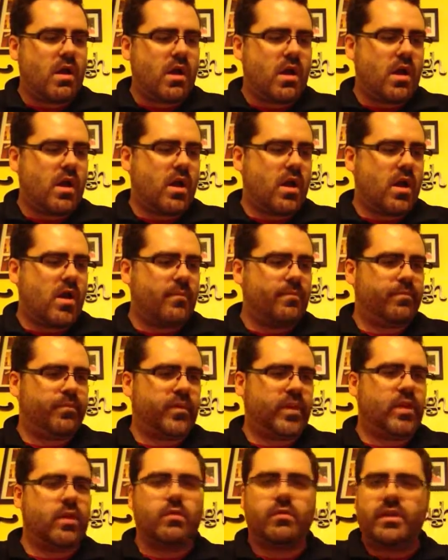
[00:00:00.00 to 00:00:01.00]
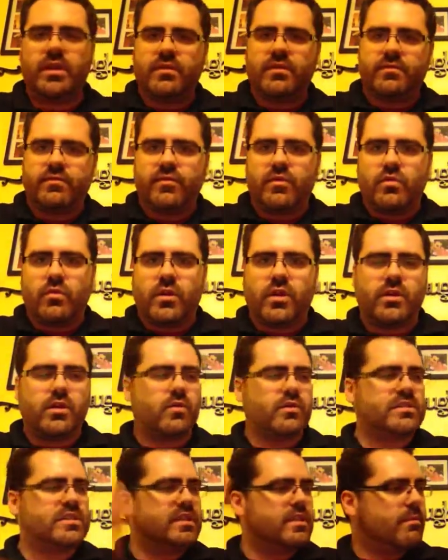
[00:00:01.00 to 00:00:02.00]
You know, if you want to know
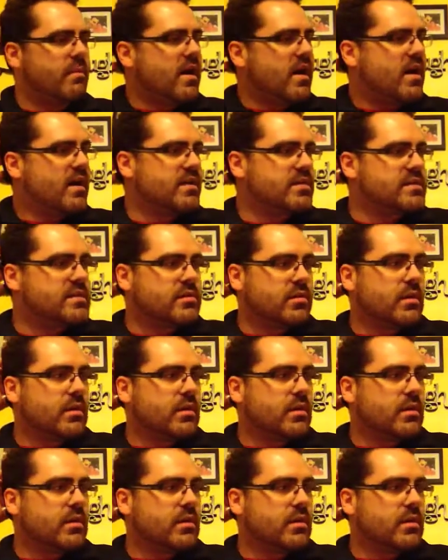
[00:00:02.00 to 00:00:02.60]
what's in the box